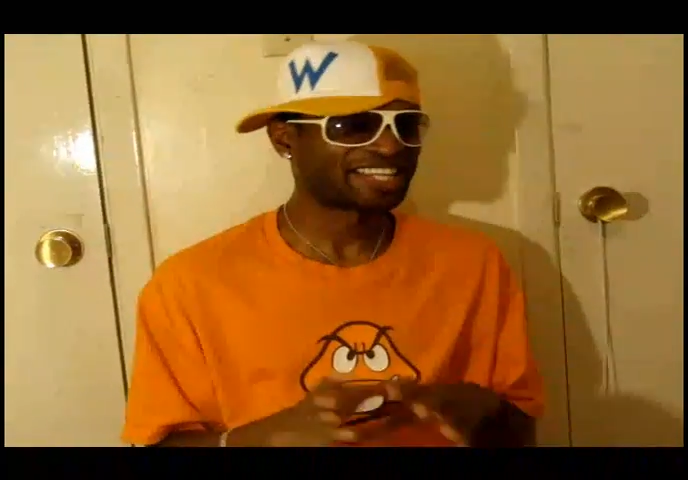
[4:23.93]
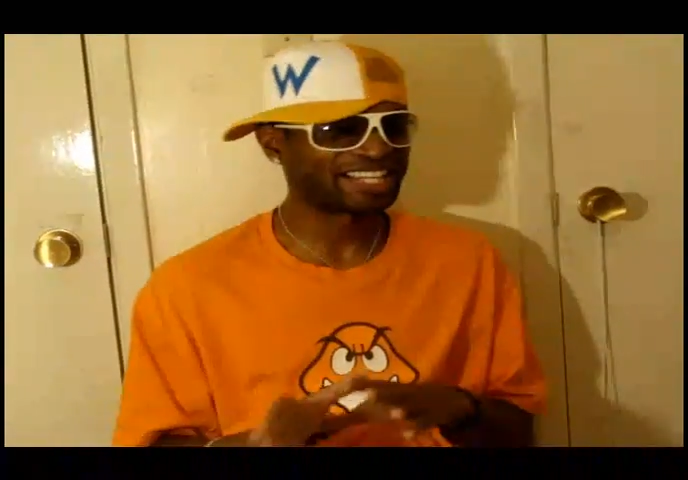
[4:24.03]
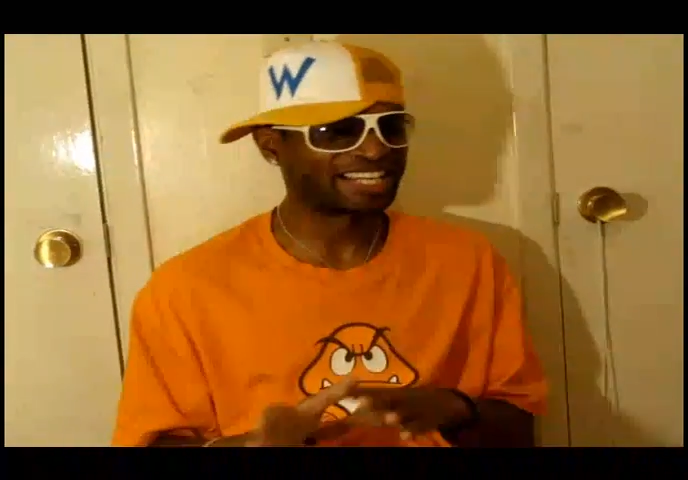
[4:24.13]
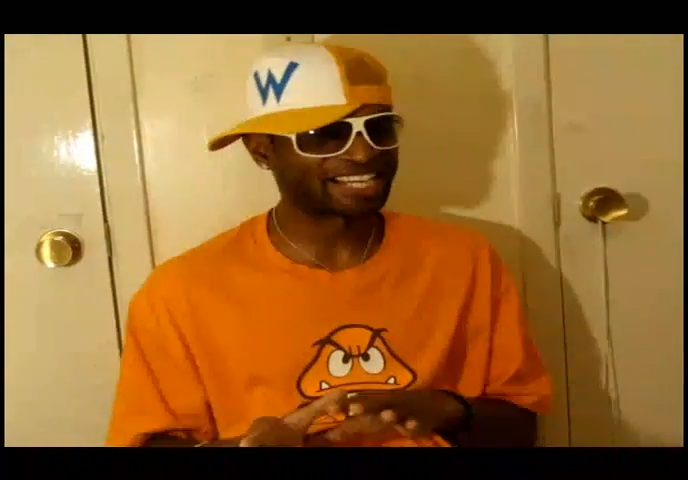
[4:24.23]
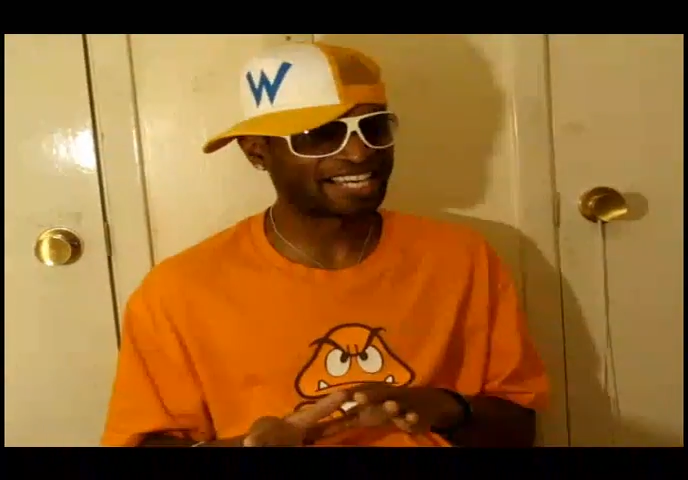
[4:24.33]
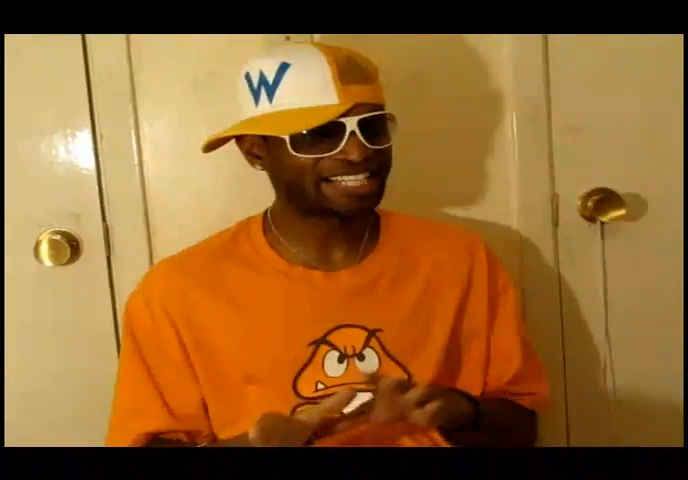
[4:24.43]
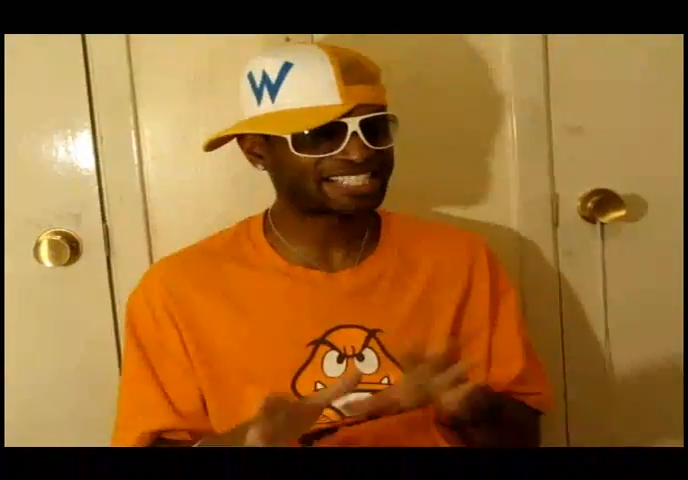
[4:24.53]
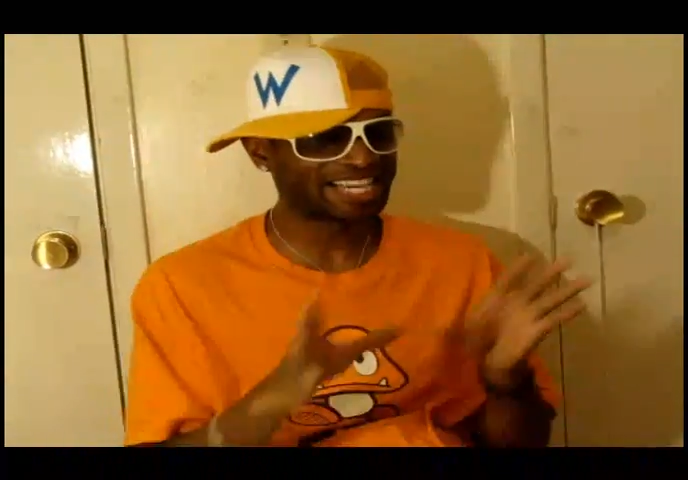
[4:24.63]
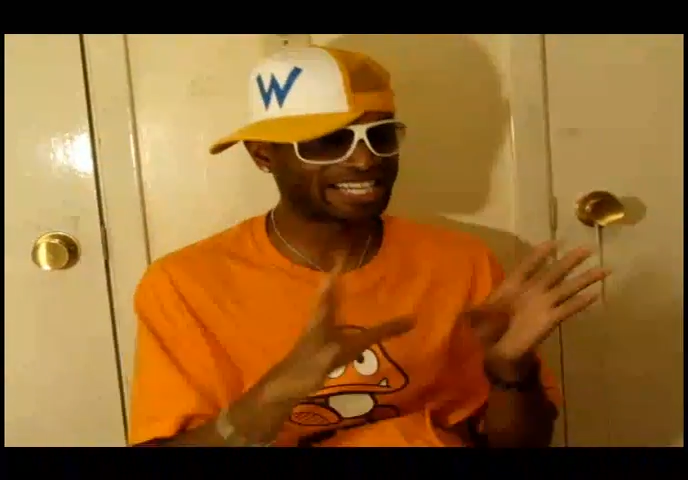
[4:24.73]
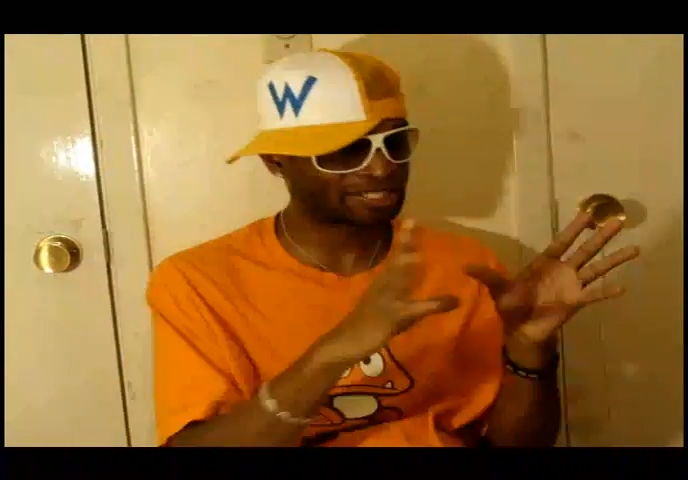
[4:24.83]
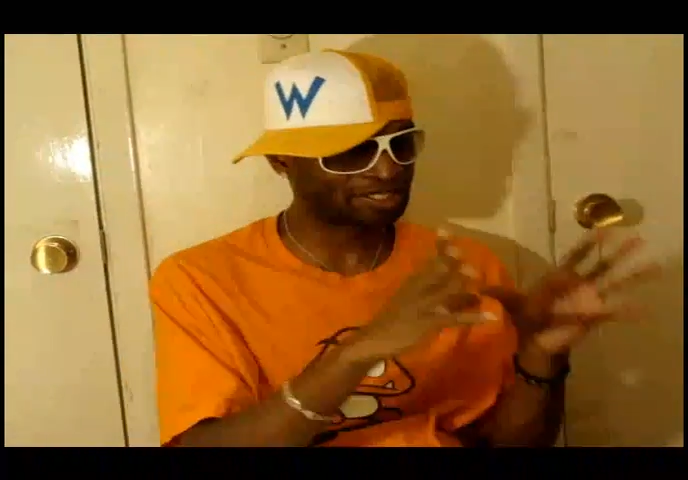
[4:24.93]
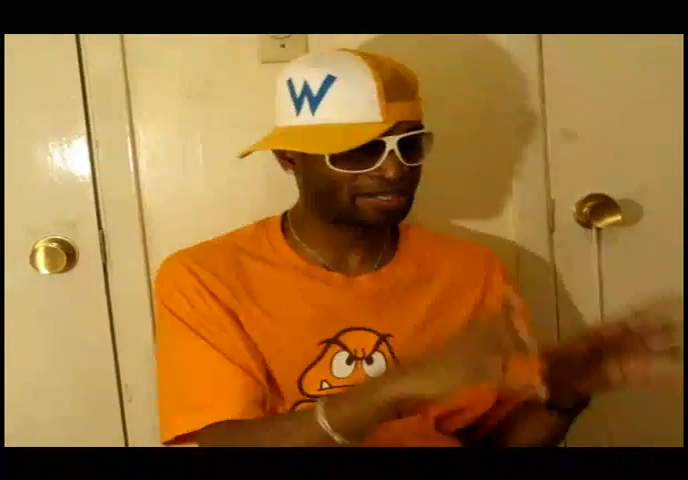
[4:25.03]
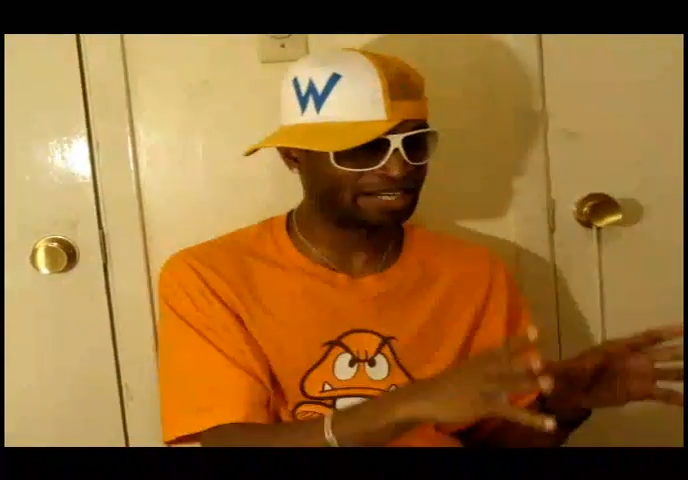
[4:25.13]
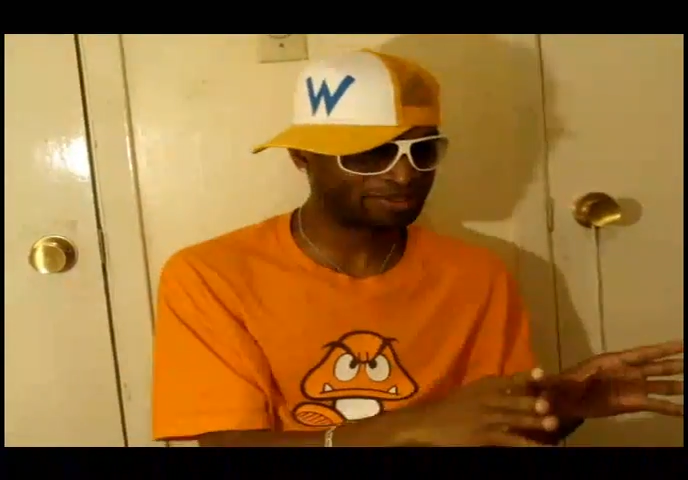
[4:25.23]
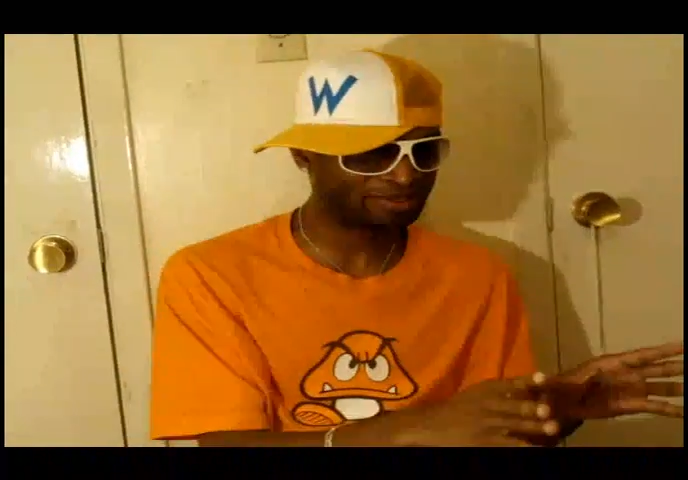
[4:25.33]
like I like standing on the
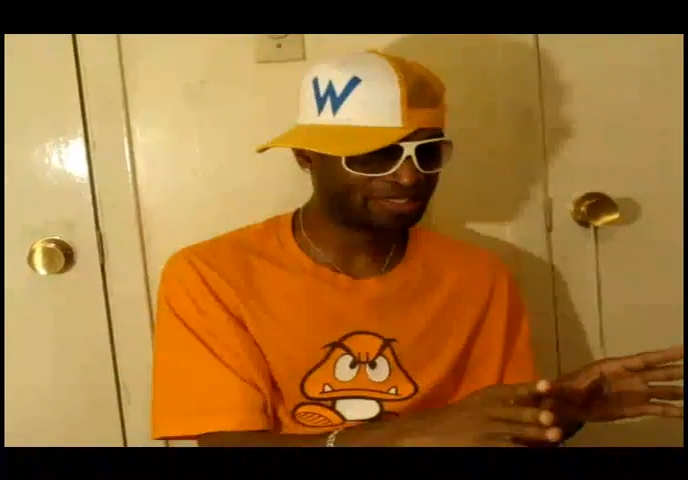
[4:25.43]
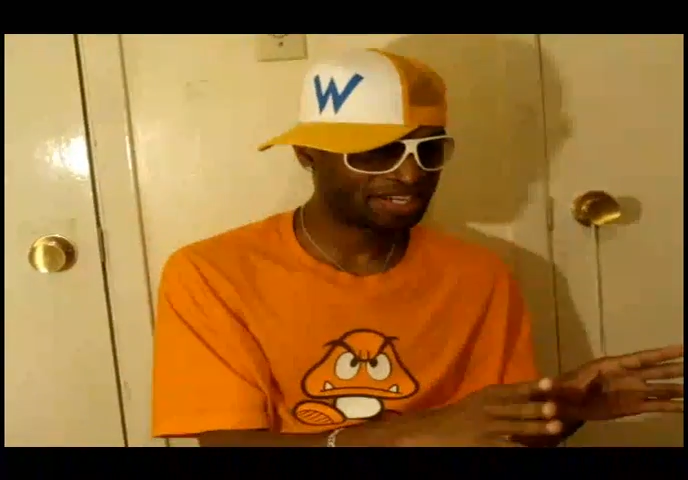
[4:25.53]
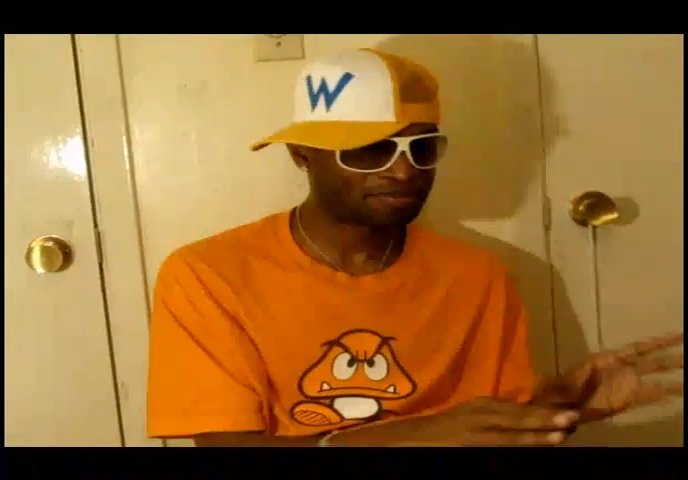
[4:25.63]
crowd,